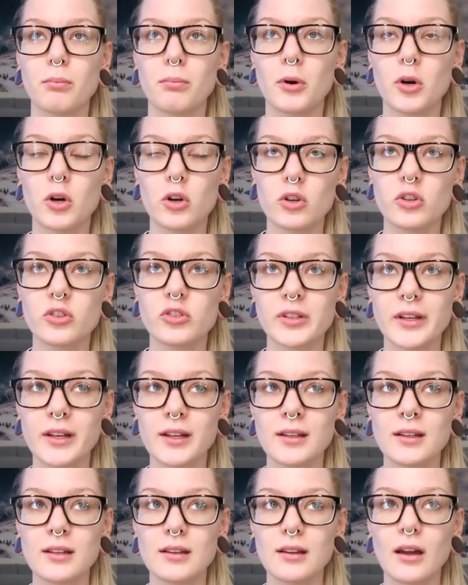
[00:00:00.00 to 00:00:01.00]

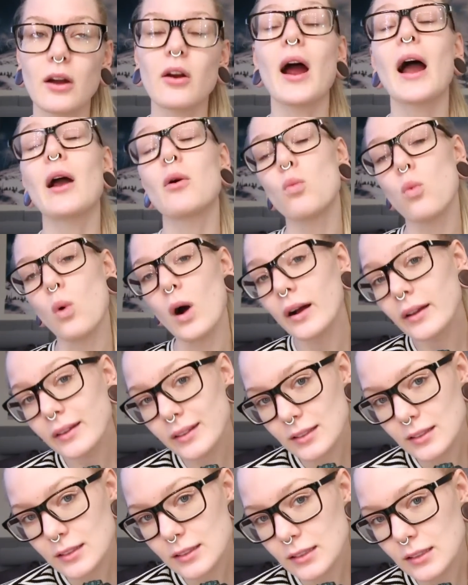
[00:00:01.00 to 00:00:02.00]
person, or I
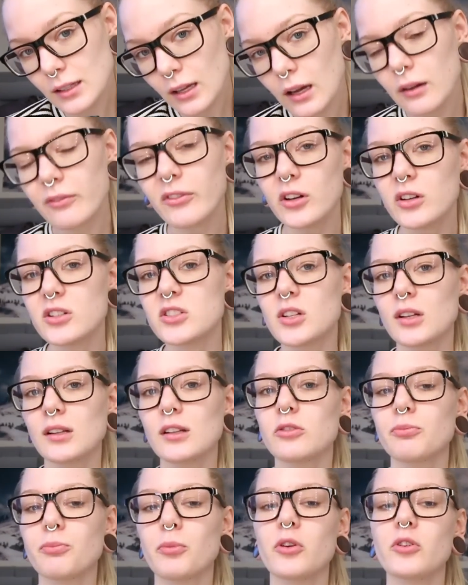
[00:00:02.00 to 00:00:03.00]
was a very
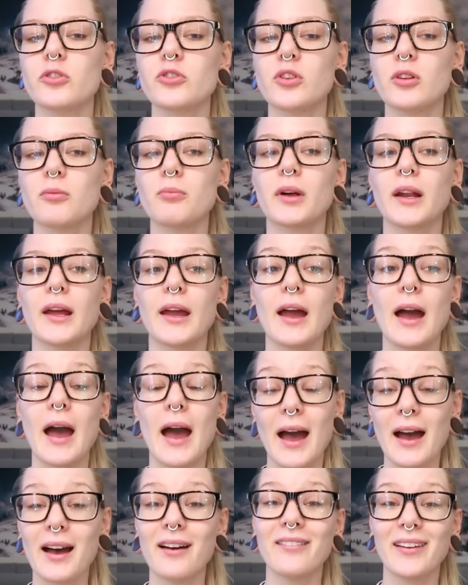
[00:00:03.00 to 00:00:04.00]
jealous person, but
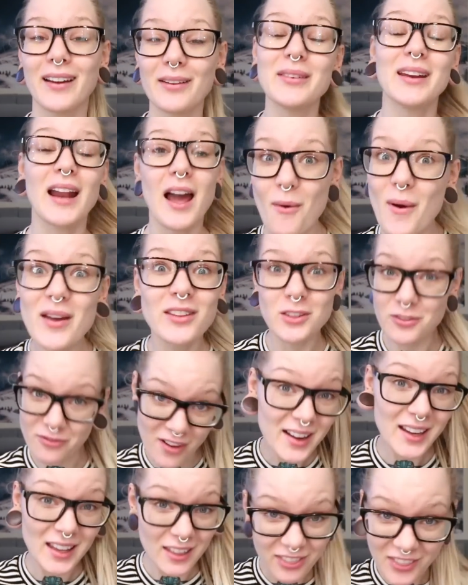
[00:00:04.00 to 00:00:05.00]
I went to
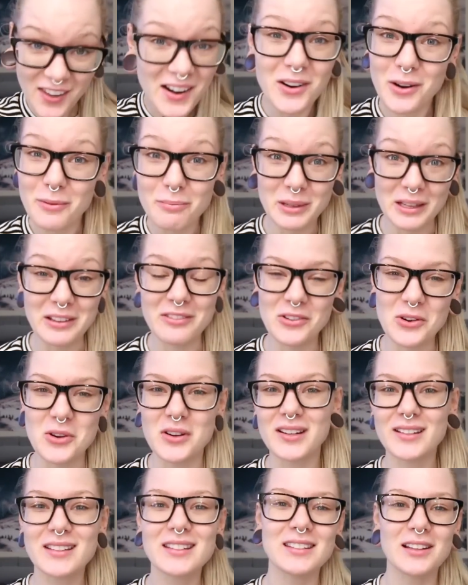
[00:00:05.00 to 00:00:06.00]
fucking therapy
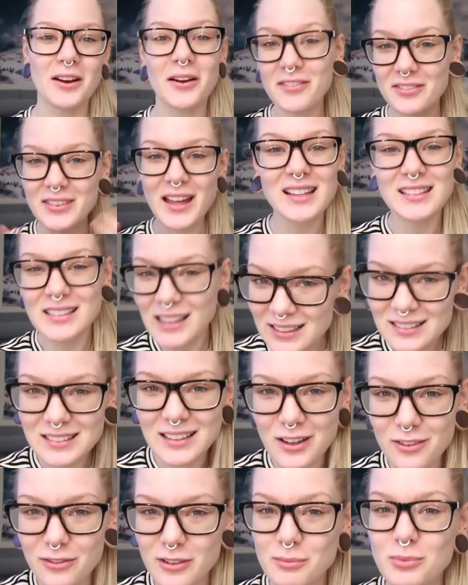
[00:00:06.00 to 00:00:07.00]
for it, so if that's not
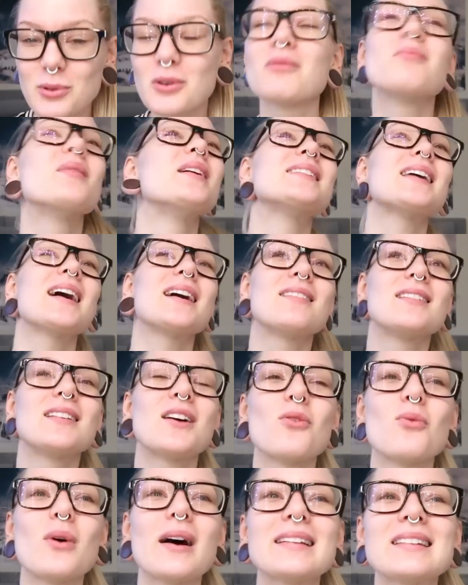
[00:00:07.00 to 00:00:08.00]
self-improvement, I don't
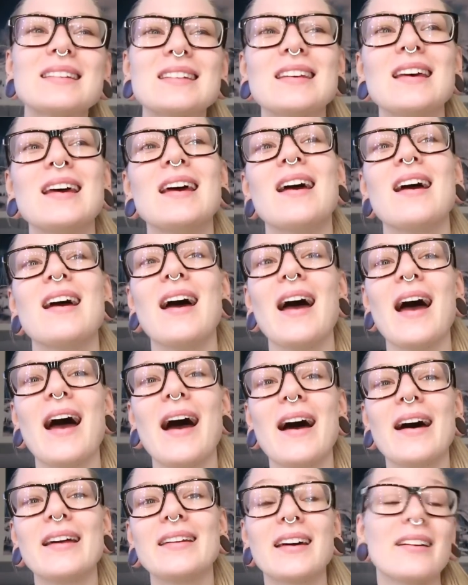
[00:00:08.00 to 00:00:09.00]
know what.
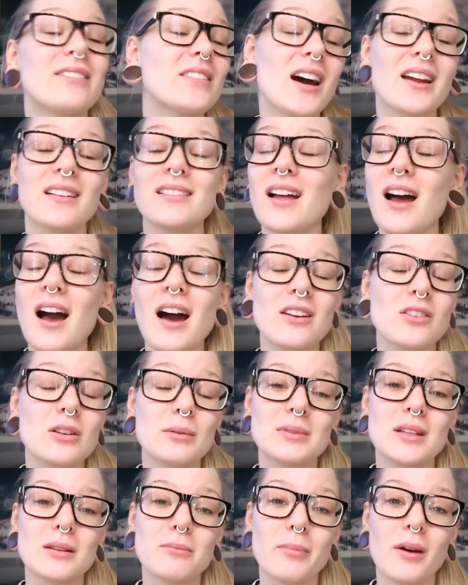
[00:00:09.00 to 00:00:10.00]
And I've gotten
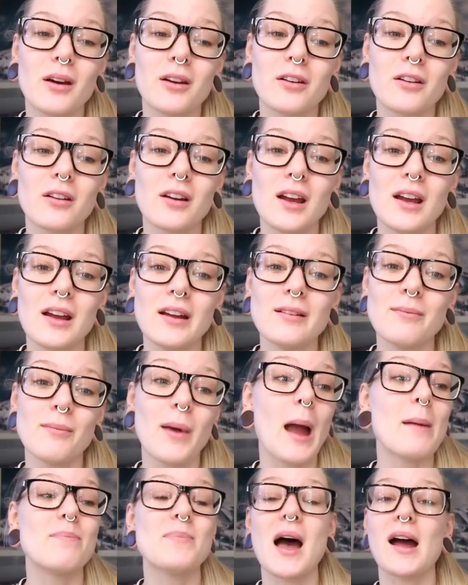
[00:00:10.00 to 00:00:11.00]
100% better.
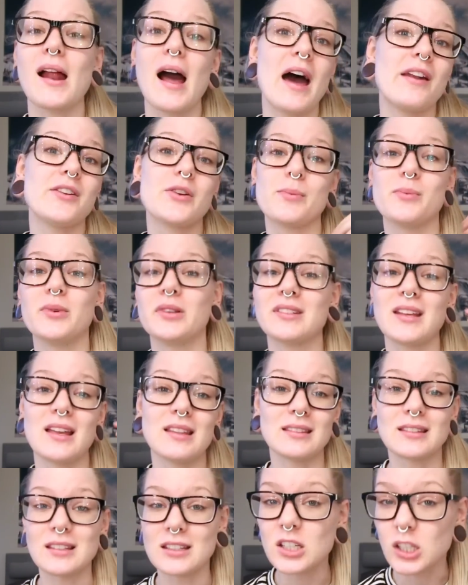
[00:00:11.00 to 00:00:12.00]
I'm not
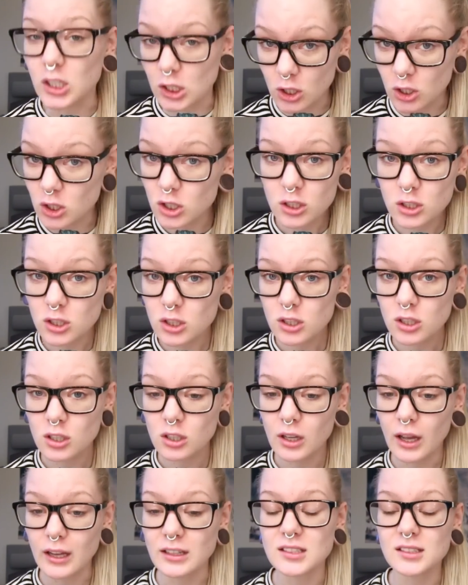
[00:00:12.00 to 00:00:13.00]
100% good,
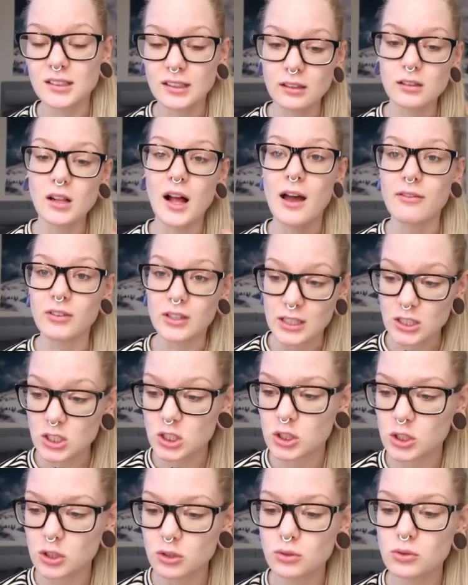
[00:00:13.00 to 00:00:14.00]
I still have
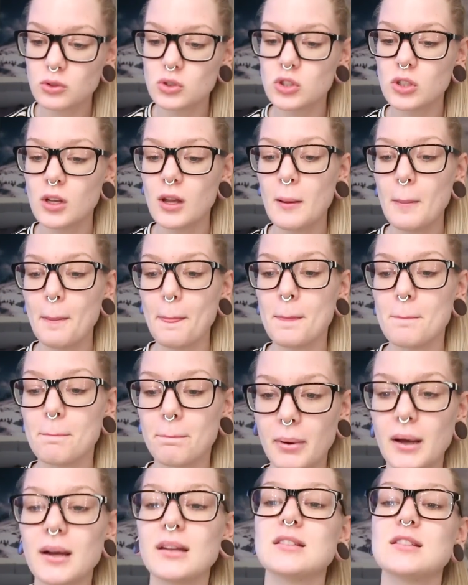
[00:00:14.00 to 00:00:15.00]
issues,
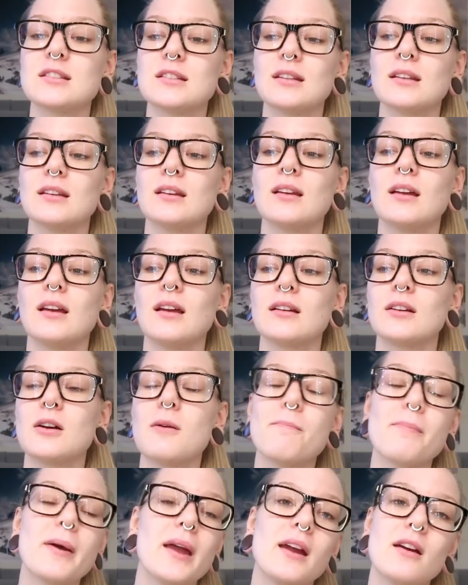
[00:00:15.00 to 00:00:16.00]
but
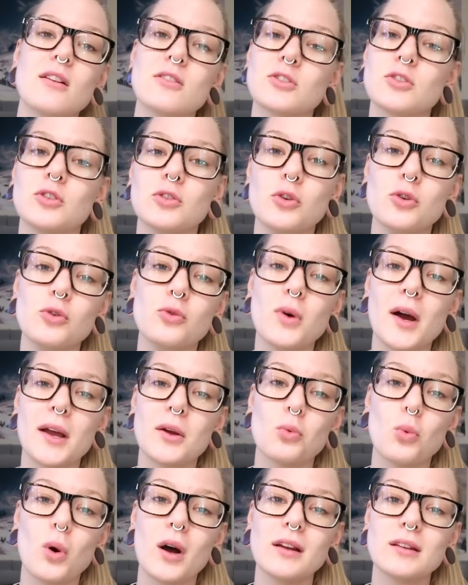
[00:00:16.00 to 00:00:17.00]
compared to who I
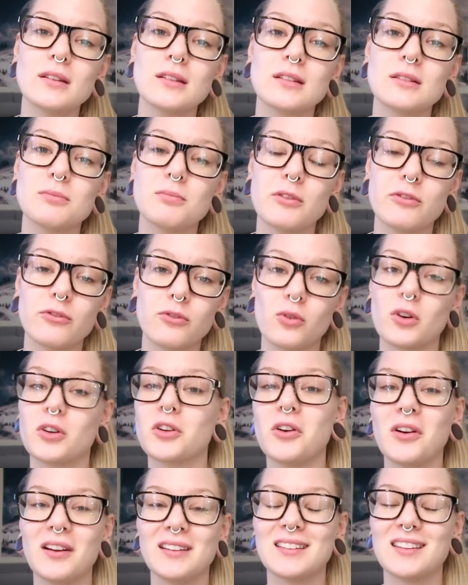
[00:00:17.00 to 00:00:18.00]
was before
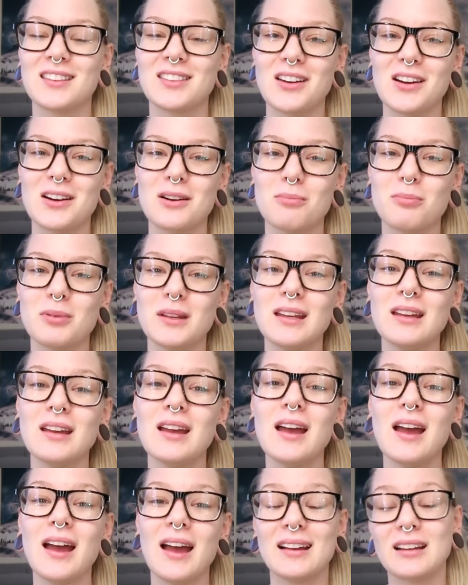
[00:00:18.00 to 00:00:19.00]
going to therapy
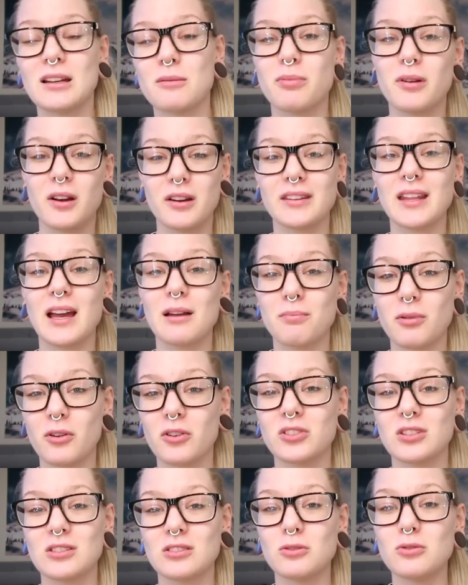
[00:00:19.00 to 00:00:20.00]
and comparing that
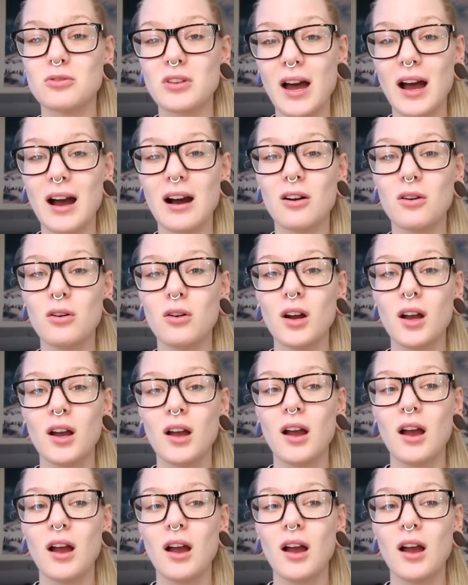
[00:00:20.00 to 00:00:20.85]
person to now,